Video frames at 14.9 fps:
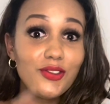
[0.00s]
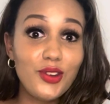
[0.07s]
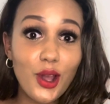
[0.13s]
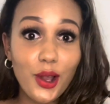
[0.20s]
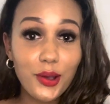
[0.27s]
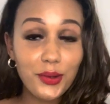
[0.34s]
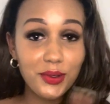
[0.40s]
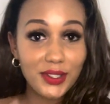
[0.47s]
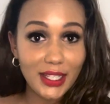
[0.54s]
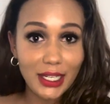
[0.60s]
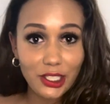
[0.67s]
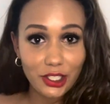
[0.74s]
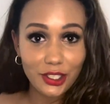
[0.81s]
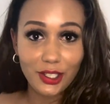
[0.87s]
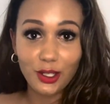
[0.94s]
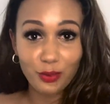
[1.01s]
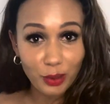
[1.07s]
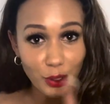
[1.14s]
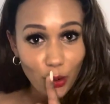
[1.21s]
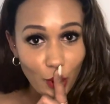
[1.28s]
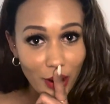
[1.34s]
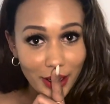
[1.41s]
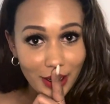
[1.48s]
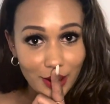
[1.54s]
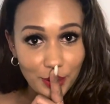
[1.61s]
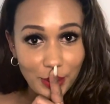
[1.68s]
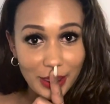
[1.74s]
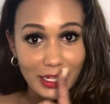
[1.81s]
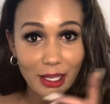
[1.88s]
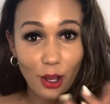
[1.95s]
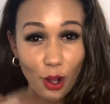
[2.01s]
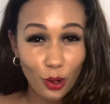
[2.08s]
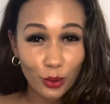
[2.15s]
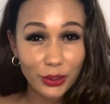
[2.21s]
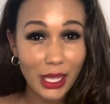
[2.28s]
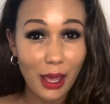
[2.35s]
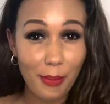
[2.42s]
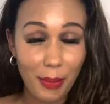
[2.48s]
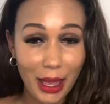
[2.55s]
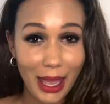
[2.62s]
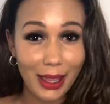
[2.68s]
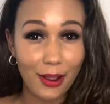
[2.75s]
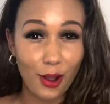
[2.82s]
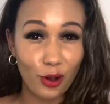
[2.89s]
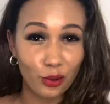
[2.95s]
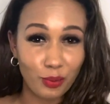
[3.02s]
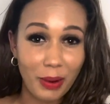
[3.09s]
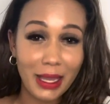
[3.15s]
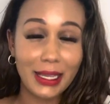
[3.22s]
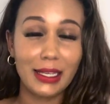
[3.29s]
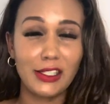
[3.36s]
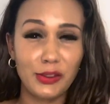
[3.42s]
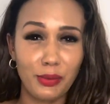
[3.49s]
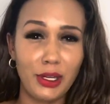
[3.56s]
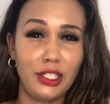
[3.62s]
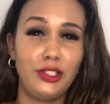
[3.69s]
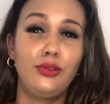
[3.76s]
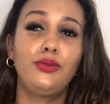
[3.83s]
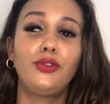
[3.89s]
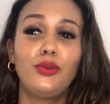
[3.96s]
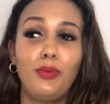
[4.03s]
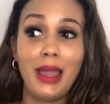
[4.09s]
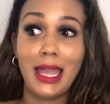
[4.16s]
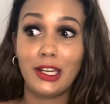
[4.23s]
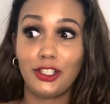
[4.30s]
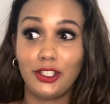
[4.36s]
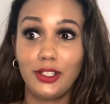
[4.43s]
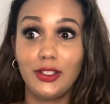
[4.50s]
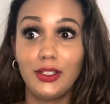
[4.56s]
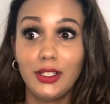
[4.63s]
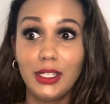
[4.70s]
no, Sag Sun, be quiet a minute, hold back expression or your passion.